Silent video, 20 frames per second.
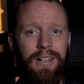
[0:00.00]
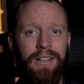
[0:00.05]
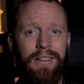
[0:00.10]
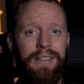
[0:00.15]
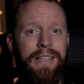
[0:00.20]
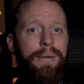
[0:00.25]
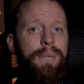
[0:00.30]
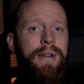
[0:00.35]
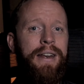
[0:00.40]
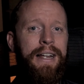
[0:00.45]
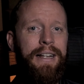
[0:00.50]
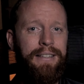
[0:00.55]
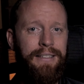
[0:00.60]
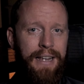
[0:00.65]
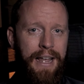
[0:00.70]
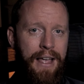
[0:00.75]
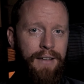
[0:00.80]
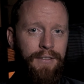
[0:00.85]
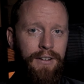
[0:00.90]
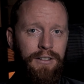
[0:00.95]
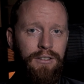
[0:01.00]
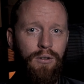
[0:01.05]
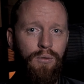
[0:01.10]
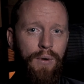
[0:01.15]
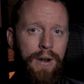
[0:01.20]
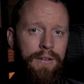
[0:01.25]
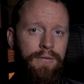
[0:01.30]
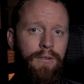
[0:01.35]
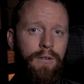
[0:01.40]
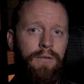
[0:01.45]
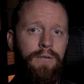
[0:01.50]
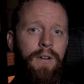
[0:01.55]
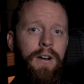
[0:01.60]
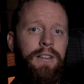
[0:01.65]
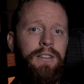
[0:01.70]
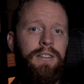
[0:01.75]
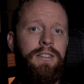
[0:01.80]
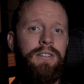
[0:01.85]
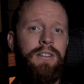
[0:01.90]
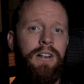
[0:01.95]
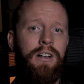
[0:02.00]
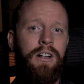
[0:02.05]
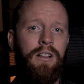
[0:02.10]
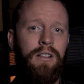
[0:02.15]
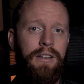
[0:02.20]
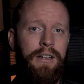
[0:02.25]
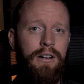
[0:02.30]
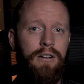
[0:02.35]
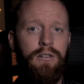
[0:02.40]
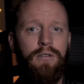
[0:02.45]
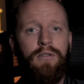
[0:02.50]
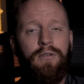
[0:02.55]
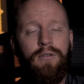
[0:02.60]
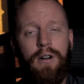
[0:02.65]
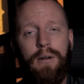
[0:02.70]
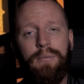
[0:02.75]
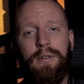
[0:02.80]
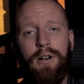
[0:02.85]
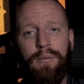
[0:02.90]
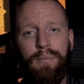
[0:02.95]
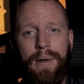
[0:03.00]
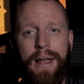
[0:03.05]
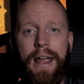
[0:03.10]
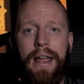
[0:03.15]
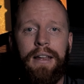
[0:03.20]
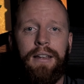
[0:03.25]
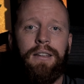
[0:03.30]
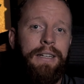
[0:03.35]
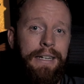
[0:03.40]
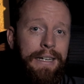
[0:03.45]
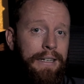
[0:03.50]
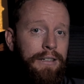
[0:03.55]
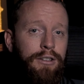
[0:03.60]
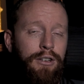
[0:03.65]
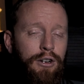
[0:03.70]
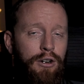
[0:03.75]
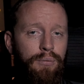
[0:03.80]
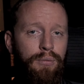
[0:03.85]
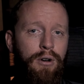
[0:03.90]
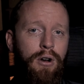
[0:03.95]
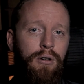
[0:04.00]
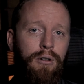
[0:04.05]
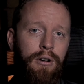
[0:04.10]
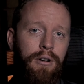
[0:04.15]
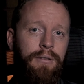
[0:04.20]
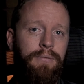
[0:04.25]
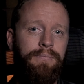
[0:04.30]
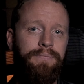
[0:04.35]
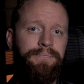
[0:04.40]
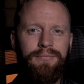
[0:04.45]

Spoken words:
eliminates having to wait for funds to clear from your bank into your broker.